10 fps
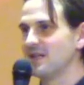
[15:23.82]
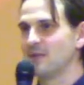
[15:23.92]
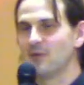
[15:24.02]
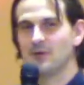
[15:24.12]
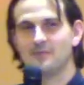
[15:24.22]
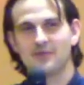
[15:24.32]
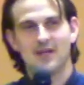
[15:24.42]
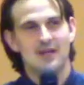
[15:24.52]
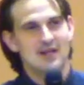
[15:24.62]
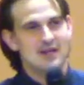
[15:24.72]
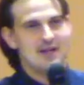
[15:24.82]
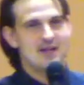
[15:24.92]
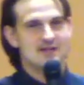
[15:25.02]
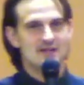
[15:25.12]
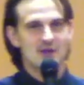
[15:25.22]
anymore."
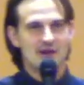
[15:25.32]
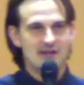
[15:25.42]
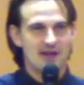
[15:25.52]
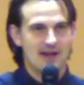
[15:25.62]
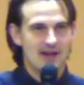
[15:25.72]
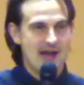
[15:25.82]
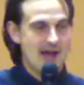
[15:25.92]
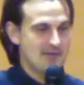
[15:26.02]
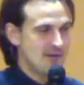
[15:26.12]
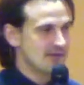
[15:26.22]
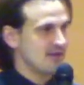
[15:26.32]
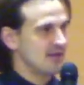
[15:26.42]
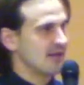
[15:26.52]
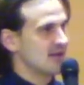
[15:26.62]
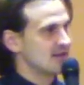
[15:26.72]
And so I have
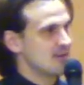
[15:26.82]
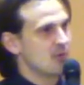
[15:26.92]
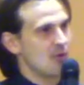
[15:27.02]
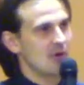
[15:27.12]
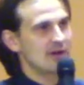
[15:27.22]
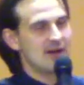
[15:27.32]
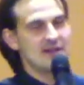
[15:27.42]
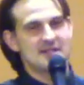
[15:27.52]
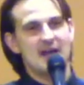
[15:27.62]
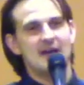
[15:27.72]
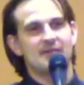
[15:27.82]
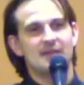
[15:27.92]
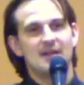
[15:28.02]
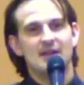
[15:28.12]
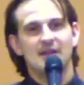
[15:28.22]
everything like super organized. I
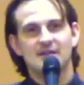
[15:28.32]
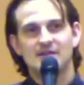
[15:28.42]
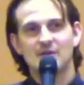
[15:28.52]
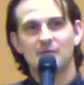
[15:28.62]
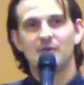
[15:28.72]
have these two